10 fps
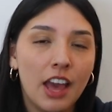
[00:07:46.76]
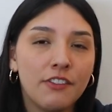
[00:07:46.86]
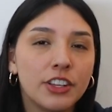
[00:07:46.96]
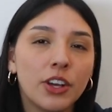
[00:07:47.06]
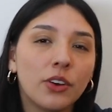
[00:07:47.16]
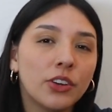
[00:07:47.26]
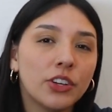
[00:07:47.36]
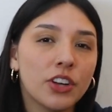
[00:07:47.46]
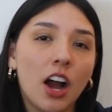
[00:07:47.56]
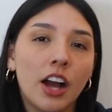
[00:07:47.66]
If you don't know
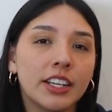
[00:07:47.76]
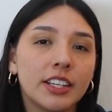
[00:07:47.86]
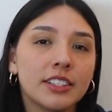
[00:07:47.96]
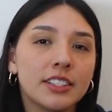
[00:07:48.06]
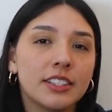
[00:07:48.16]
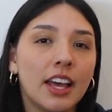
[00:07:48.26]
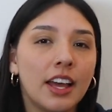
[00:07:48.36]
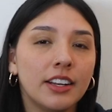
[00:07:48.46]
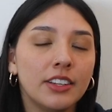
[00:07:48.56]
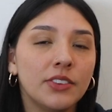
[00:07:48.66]
your audience,
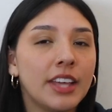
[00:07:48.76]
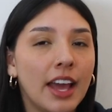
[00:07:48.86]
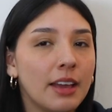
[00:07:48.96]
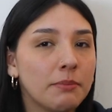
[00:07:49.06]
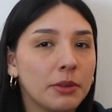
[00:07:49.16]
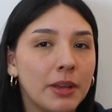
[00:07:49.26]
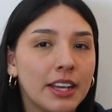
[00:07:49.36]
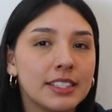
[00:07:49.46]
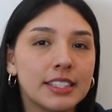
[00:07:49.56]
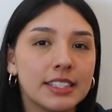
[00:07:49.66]
then you can't
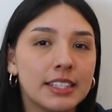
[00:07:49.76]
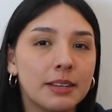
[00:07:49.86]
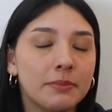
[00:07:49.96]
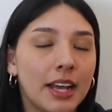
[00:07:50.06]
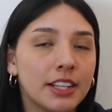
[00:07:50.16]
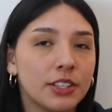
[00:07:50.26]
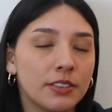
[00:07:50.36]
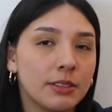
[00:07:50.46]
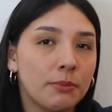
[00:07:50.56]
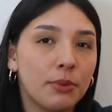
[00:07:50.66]
implement a system that
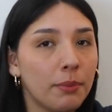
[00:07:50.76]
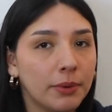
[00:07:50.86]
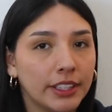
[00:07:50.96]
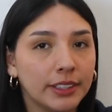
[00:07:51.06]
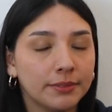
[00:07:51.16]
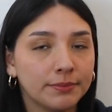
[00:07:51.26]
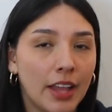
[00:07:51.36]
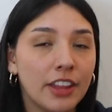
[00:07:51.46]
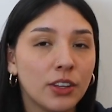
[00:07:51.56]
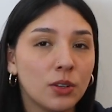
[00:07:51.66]
serves them properly.
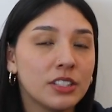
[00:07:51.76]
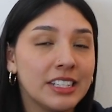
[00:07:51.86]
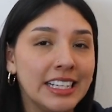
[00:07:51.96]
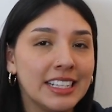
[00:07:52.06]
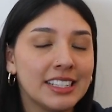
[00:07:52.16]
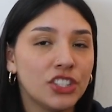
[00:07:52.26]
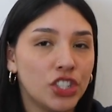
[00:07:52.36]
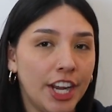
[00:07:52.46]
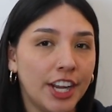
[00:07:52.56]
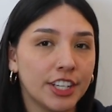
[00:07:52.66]
And those needs
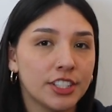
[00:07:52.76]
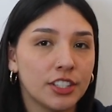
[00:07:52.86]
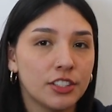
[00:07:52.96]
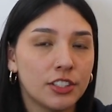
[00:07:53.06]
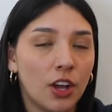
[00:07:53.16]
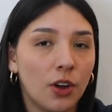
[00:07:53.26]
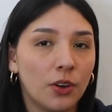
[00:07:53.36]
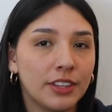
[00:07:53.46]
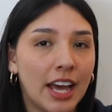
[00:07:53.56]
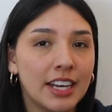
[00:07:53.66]
change.
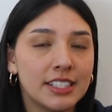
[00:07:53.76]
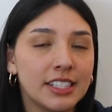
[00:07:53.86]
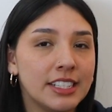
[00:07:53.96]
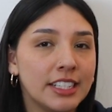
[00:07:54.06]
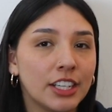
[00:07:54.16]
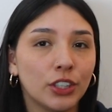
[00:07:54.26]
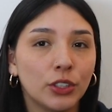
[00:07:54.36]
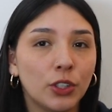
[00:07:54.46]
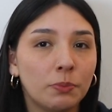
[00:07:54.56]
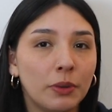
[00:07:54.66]
So that is indeed a
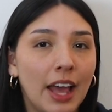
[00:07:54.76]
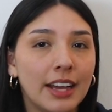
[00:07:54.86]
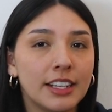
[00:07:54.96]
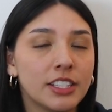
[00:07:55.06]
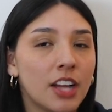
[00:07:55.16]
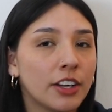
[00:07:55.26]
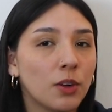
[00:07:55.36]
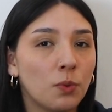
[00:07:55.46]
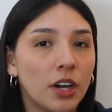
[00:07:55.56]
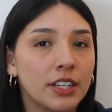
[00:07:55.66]
loop, and it's not
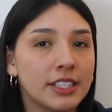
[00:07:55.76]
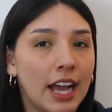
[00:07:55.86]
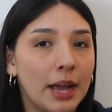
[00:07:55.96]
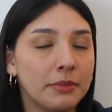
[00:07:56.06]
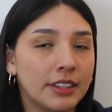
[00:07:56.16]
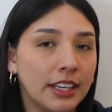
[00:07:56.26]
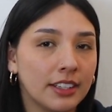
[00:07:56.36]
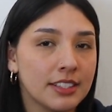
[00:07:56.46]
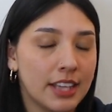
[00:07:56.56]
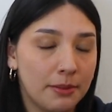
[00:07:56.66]
a one-time
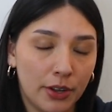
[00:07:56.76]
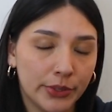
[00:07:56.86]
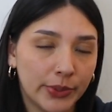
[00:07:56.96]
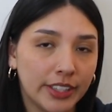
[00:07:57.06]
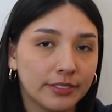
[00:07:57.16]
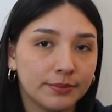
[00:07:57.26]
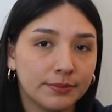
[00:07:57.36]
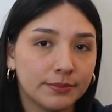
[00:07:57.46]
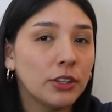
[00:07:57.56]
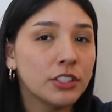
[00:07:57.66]
thing," said Baldwin.
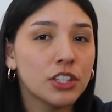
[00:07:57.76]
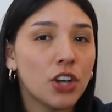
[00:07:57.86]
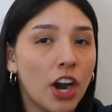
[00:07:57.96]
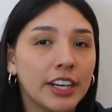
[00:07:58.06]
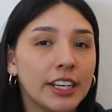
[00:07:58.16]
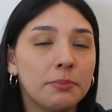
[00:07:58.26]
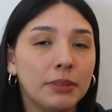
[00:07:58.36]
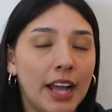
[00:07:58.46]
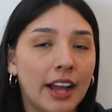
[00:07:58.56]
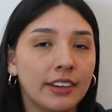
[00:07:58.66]
Build a targeted
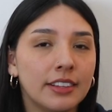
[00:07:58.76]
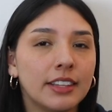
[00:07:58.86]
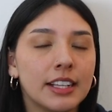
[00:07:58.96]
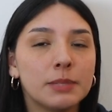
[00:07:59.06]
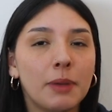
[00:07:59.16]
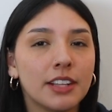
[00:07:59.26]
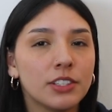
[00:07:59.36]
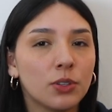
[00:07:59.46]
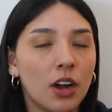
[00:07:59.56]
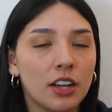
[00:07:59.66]
plan that
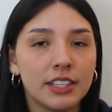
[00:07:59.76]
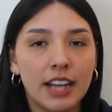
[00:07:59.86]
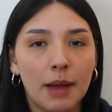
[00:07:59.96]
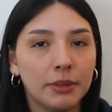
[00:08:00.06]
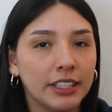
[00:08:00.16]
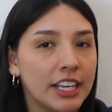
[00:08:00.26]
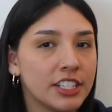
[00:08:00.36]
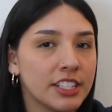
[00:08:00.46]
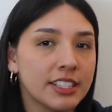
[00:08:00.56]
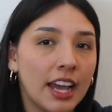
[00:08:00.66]
spans across an
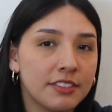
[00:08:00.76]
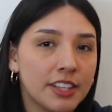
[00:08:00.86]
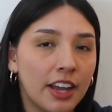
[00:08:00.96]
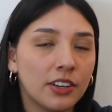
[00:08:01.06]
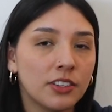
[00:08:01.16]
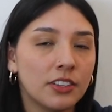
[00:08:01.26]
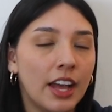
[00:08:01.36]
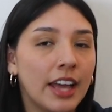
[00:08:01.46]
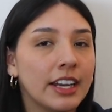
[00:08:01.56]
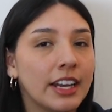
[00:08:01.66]
application's lifecycle
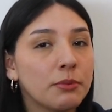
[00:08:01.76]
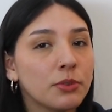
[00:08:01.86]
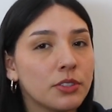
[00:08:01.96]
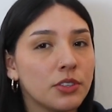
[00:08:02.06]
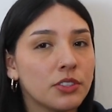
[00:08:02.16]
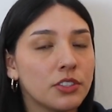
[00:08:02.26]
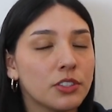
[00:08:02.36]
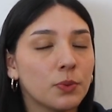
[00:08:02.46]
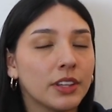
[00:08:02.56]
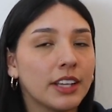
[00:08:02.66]
and enables
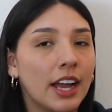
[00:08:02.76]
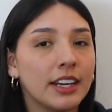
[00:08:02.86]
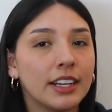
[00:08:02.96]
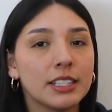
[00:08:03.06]
users with guided